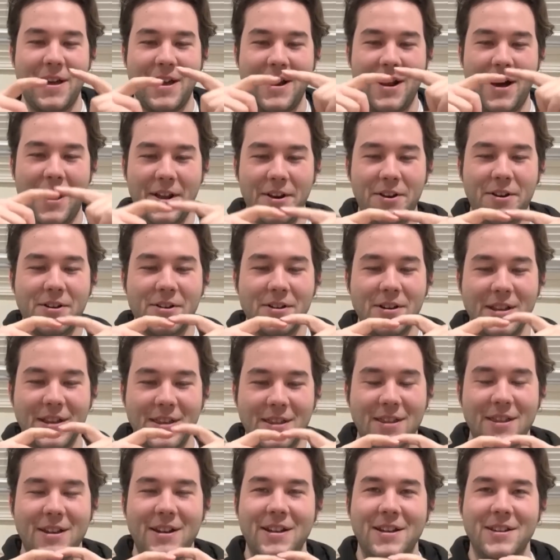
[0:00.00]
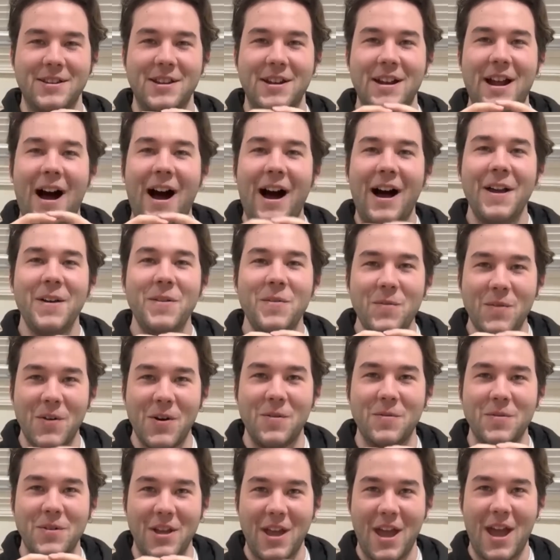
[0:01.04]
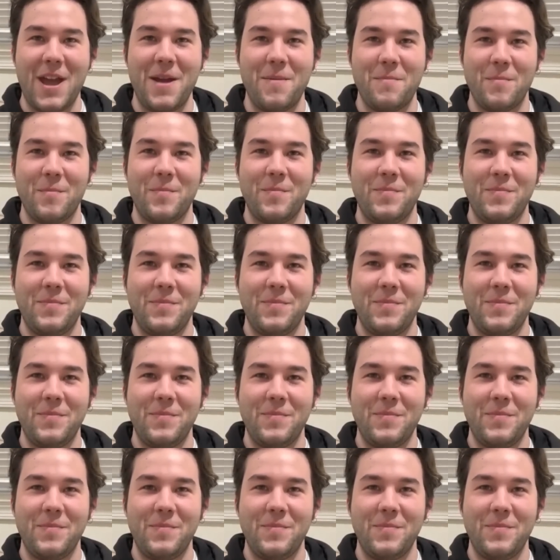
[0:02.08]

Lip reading: and underneath it is an iPhone game,